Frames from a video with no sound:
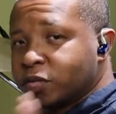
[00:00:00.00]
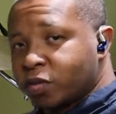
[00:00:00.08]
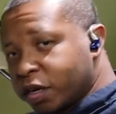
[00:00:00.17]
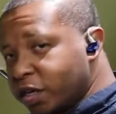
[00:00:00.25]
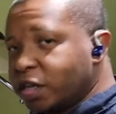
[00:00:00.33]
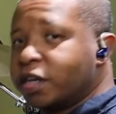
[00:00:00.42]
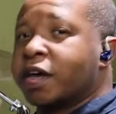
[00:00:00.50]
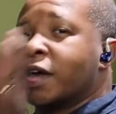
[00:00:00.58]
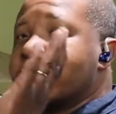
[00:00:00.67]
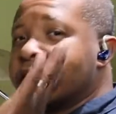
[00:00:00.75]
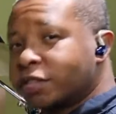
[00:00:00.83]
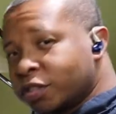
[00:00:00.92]
1 E
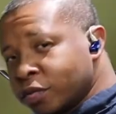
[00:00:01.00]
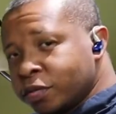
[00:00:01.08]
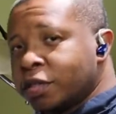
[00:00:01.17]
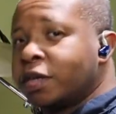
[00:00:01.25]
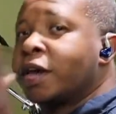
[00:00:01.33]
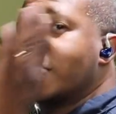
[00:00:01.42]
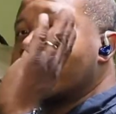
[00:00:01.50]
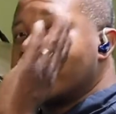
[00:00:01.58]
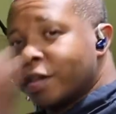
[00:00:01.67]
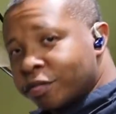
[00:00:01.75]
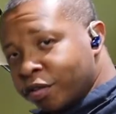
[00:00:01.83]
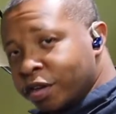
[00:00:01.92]
and a 2 E and
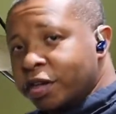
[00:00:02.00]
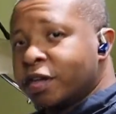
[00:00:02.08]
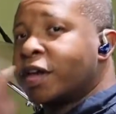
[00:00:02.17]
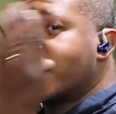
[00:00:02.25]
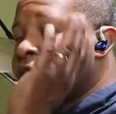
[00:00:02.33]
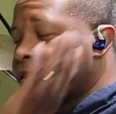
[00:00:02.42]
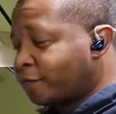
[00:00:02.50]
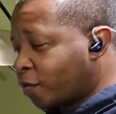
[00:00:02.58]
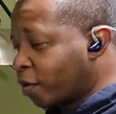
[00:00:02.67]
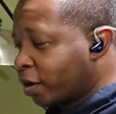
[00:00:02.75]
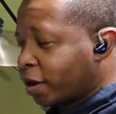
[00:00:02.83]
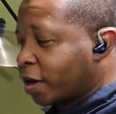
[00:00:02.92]
3 E and a
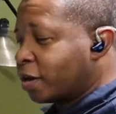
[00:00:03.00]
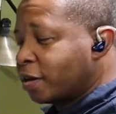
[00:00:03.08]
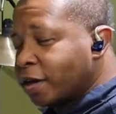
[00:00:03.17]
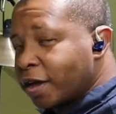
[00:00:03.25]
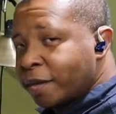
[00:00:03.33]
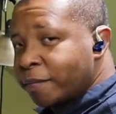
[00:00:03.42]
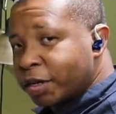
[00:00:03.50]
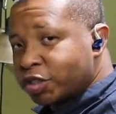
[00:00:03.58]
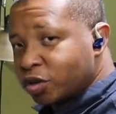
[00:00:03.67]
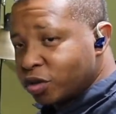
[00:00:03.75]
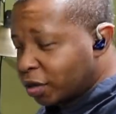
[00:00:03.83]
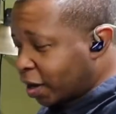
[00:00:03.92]
4 E and make
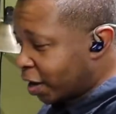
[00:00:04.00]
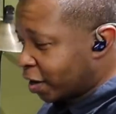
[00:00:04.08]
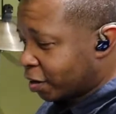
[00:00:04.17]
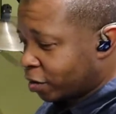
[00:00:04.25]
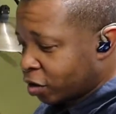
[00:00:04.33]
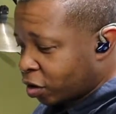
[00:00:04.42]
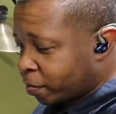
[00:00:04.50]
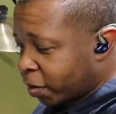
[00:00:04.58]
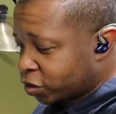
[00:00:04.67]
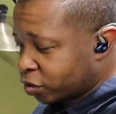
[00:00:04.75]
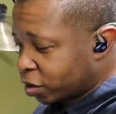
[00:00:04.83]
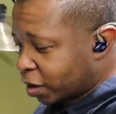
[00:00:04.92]
sure you line it up. Make
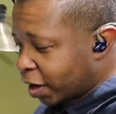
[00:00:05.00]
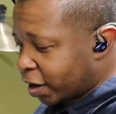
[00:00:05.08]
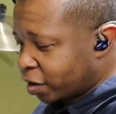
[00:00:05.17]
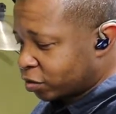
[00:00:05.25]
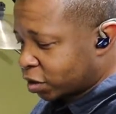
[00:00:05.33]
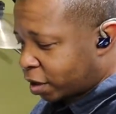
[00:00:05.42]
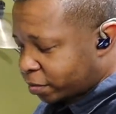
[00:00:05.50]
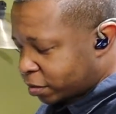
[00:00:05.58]
sure you line those up.